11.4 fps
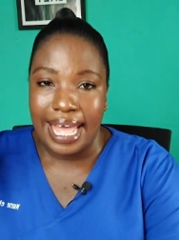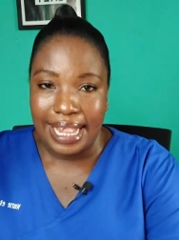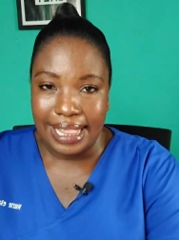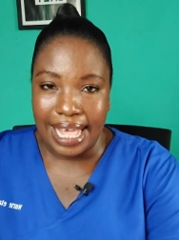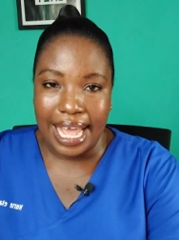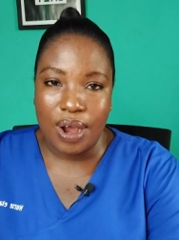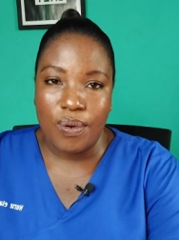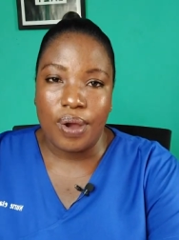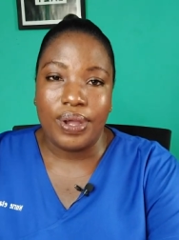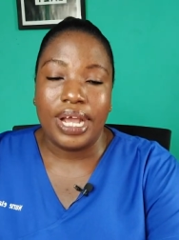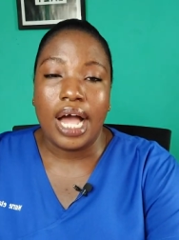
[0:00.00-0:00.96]
then
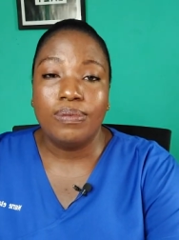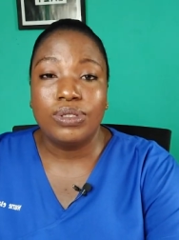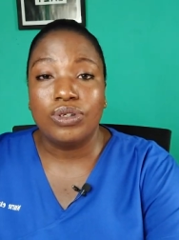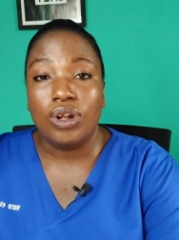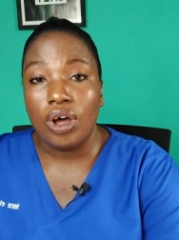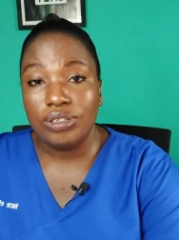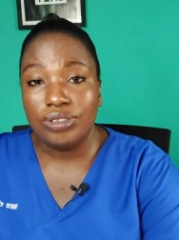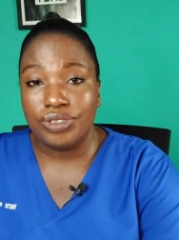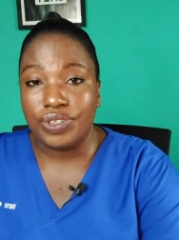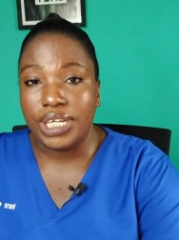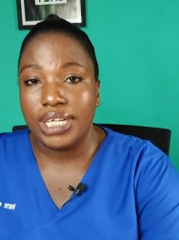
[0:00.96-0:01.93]
when we come to
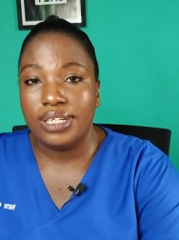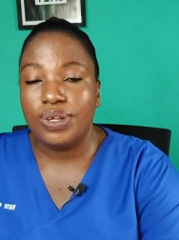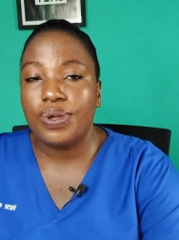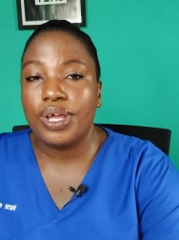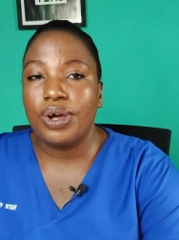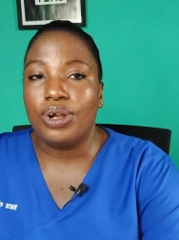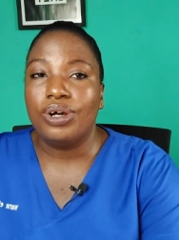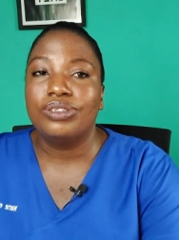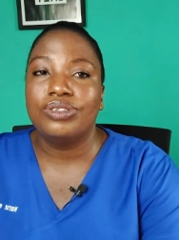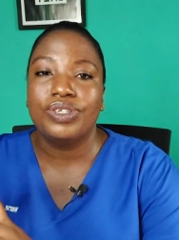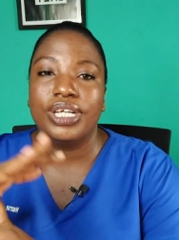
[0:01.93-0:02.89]
laundry doing your
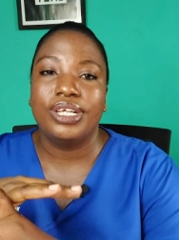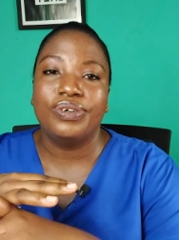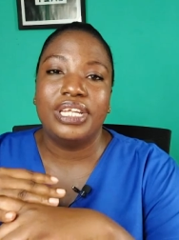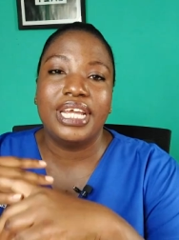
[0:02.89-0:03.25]
laundry you